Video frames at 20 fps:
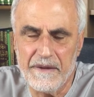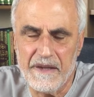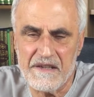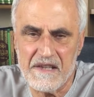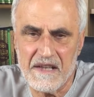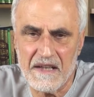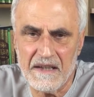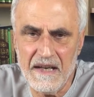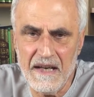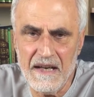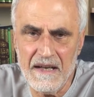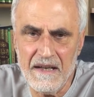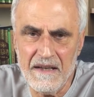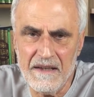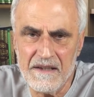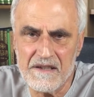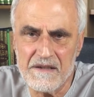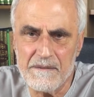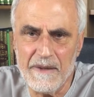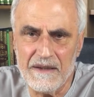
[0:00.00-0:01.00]
The
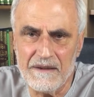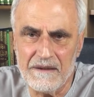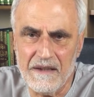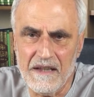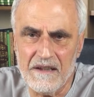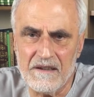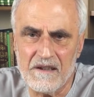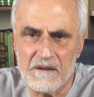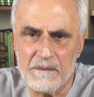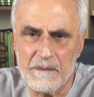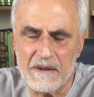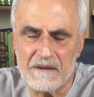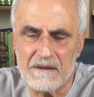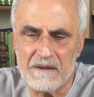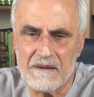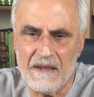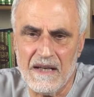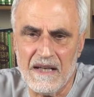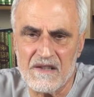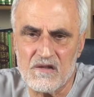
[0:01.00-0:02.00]
zakah is mandated,
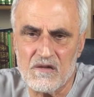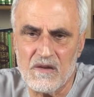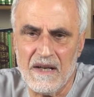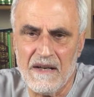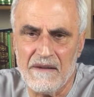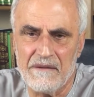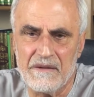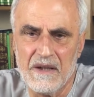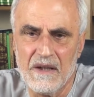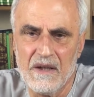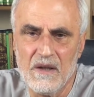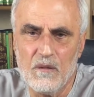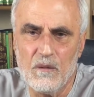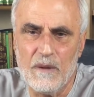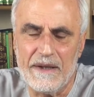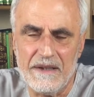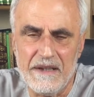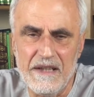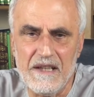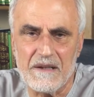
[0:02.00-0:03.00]
but it has to have
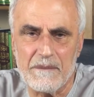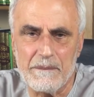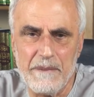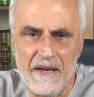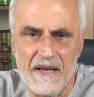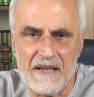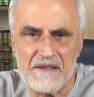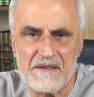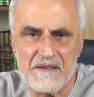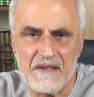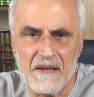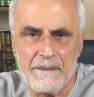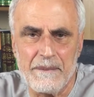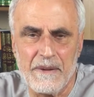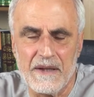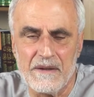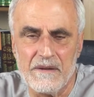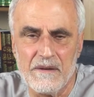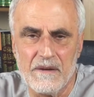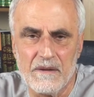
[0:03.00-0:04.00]
1 year passed
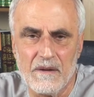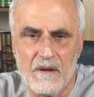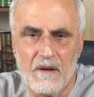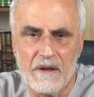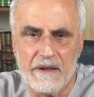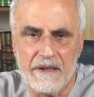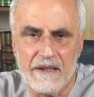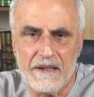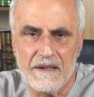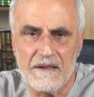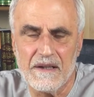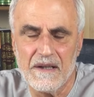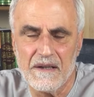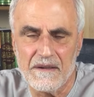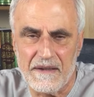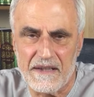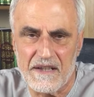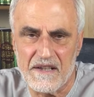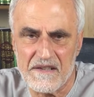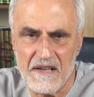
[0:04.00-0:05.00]
upon owning
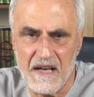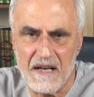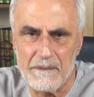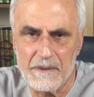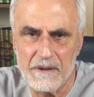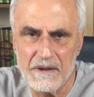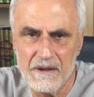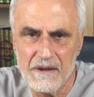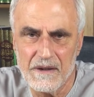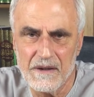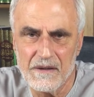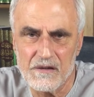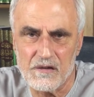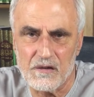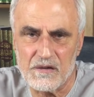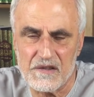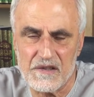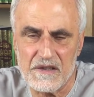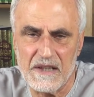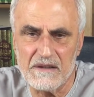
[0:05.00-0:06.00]
the nisab.
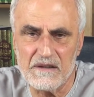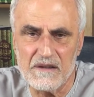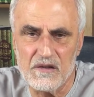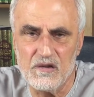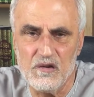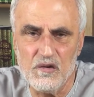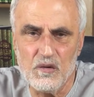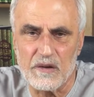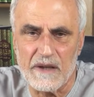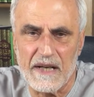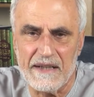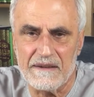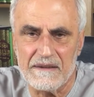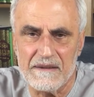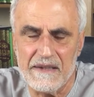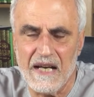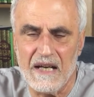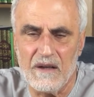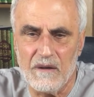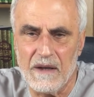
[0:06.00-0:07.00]
So it's not due
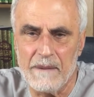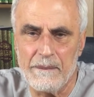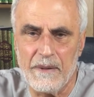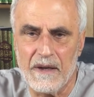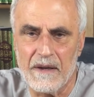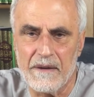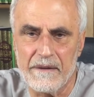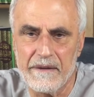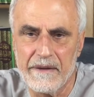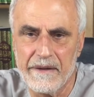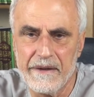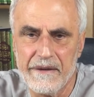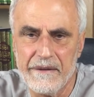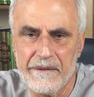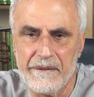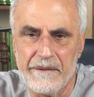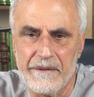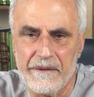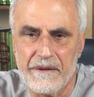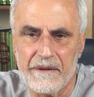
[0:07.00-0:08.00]
right now upon
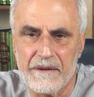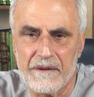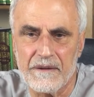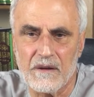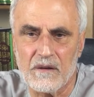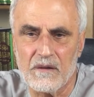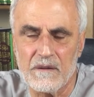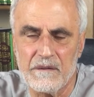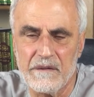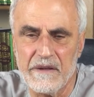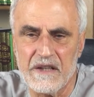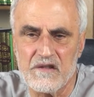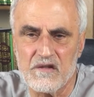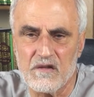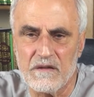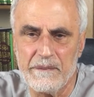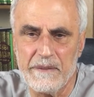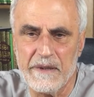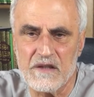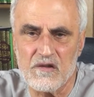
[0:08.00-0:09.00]
the
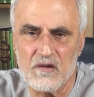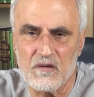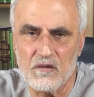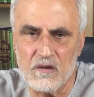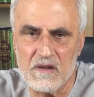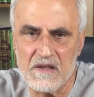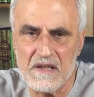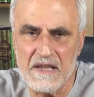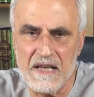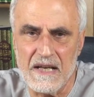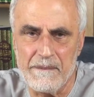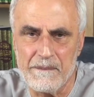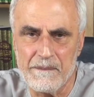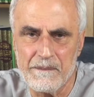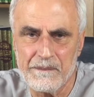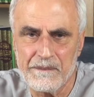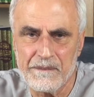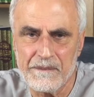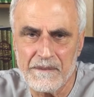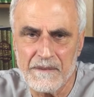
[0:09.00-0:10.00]
conversion of person to Islam.